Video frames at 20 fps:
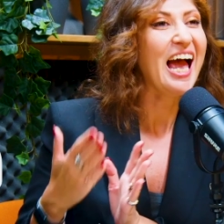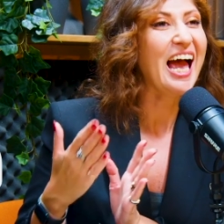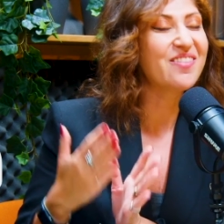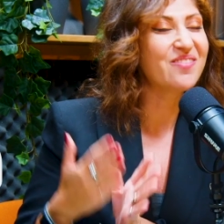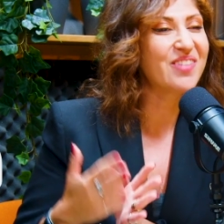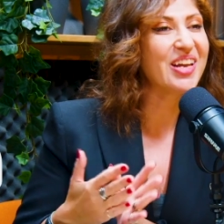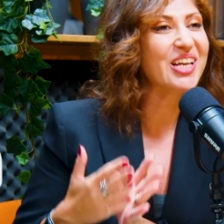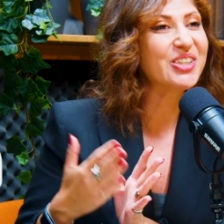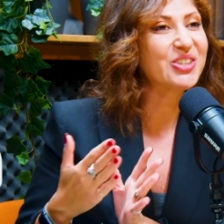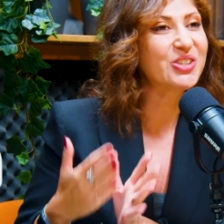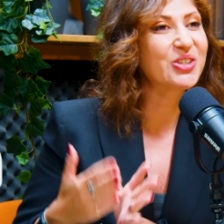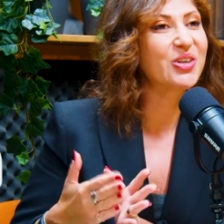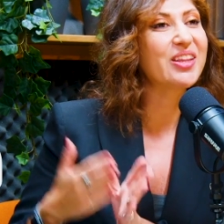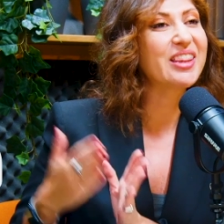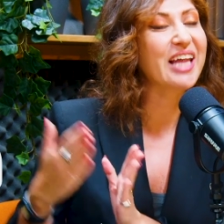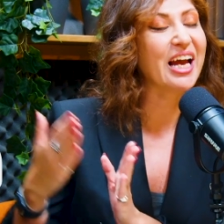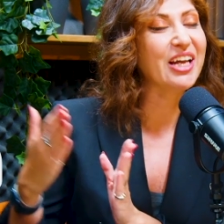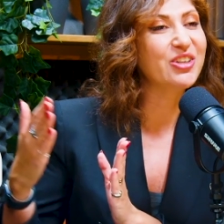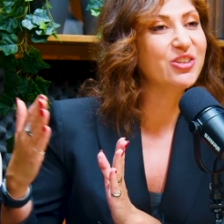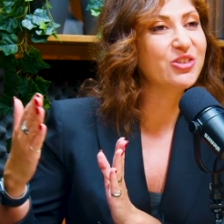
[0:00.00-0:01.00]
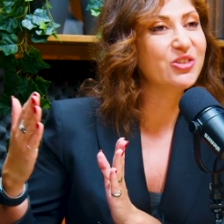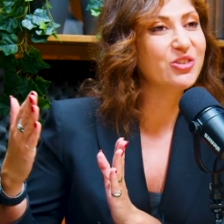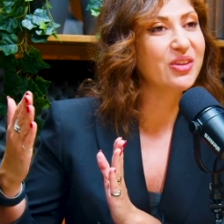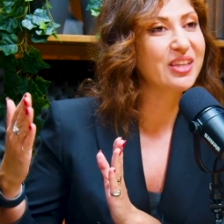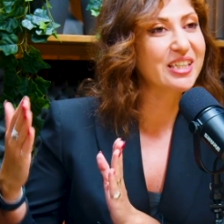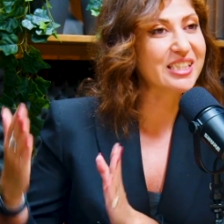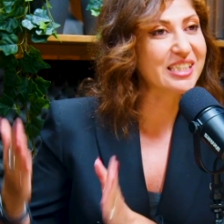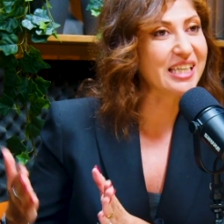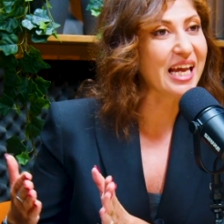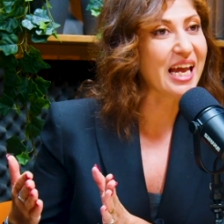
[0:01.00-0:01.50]
and make sure that you do
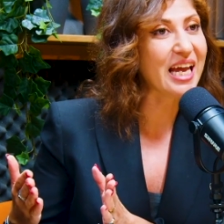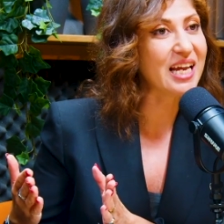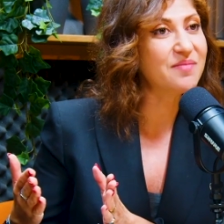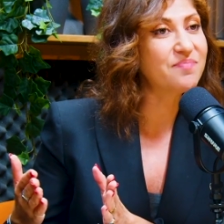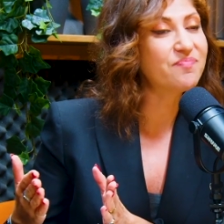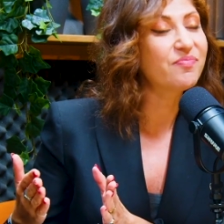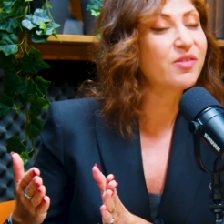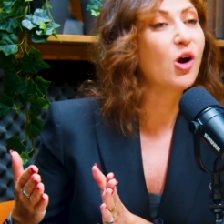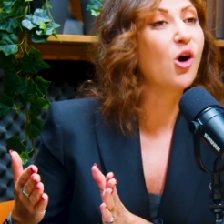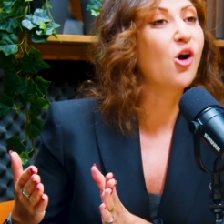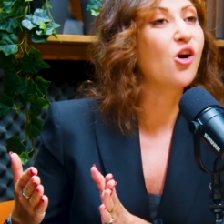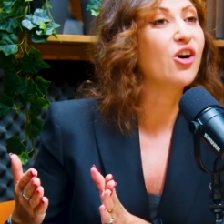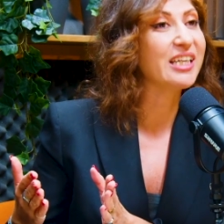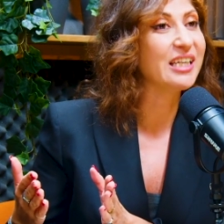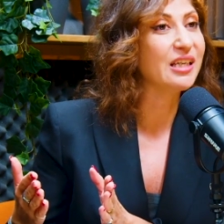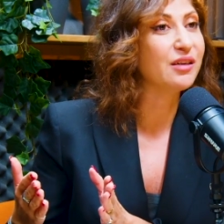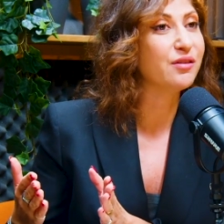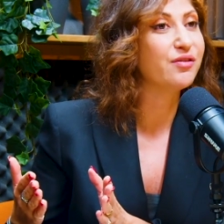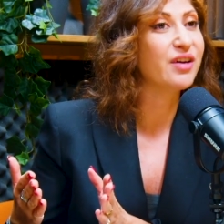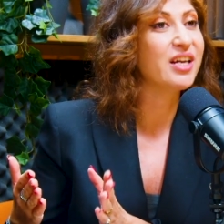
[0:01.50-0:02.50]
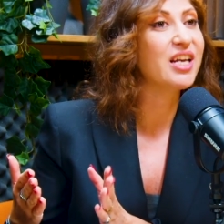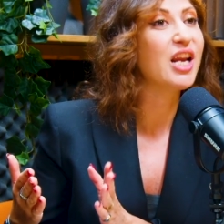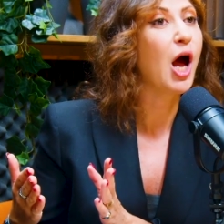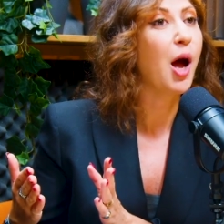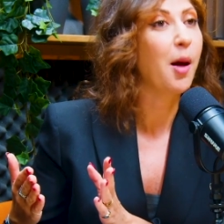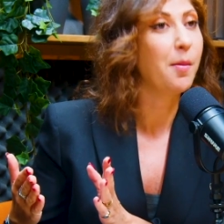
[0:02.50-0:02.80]
the same or even